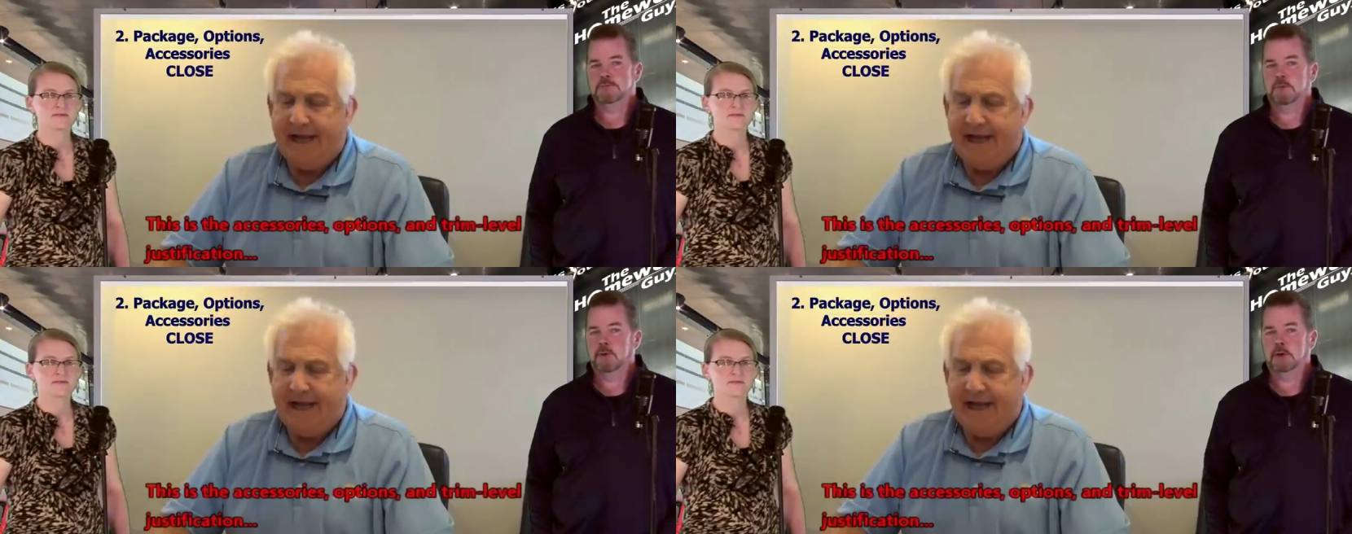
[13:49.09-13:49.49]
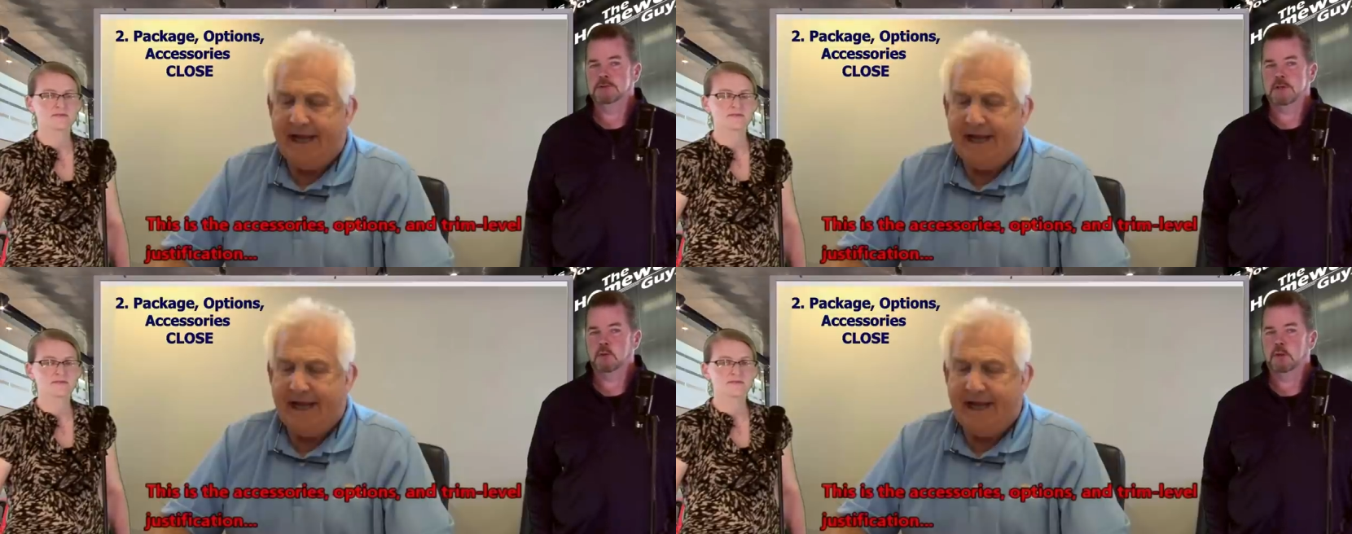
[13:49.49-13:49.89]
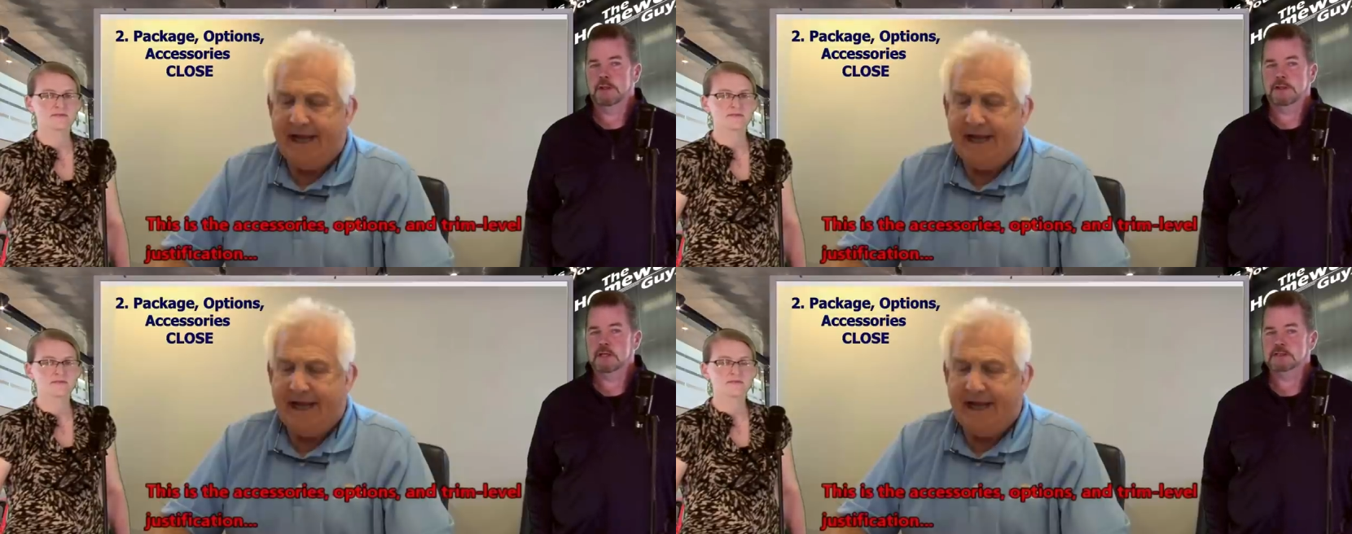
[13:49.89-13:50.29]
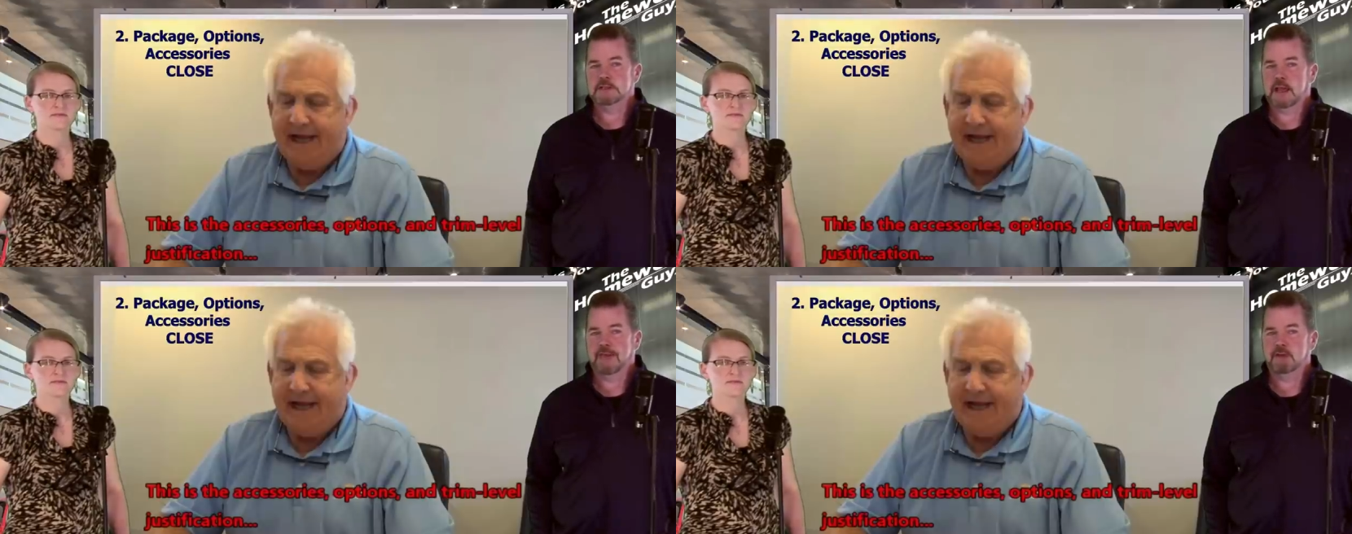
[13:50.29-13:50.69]
Speaker 1: proposing really
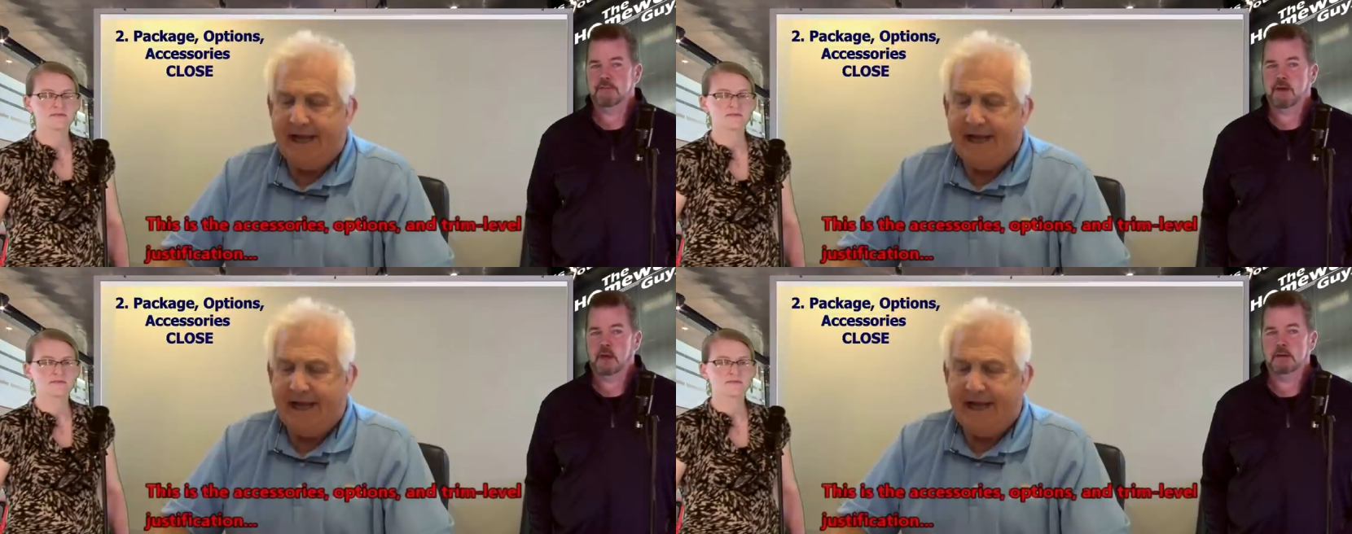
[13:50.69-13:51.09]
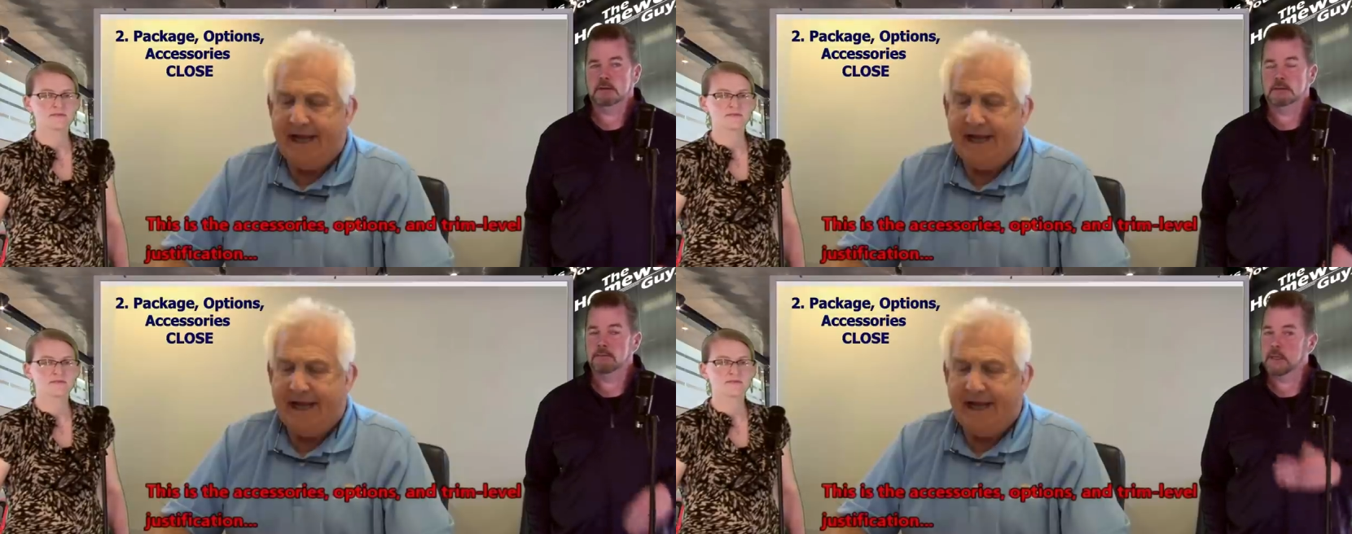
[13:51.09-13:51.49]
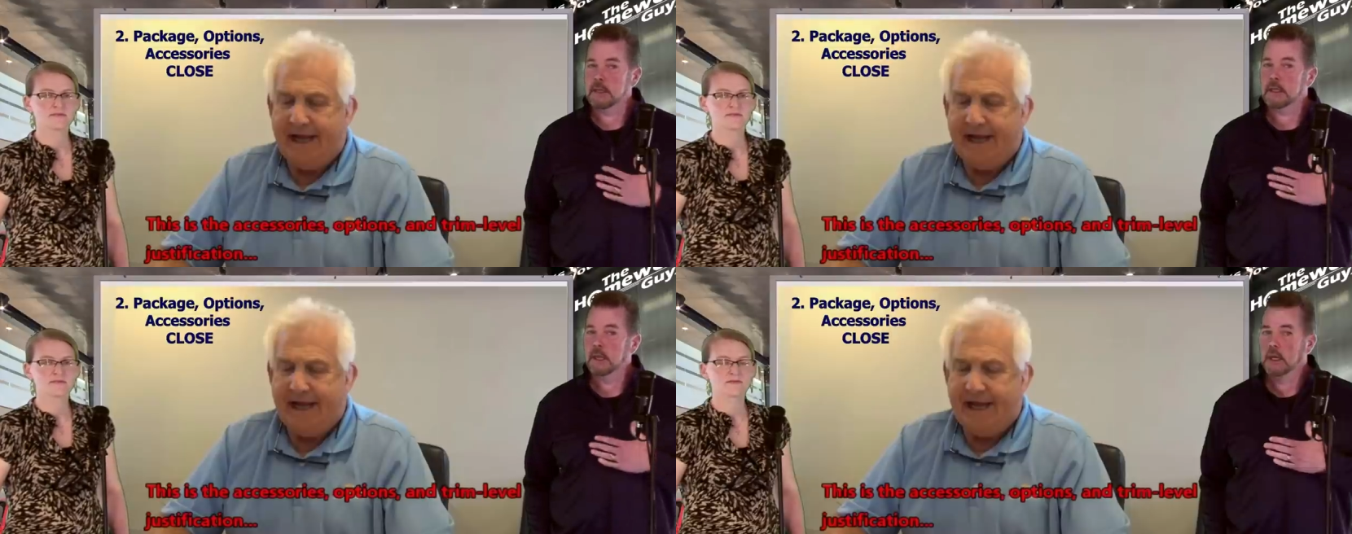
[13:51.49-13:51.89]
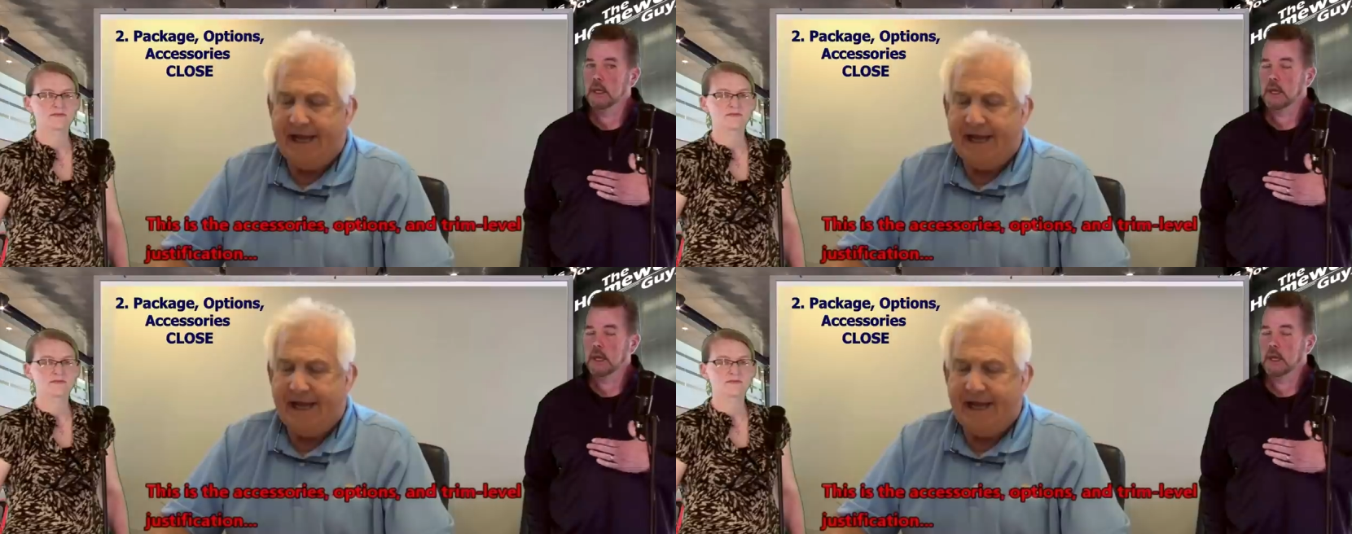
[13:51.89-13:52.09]
doesn't have any value to me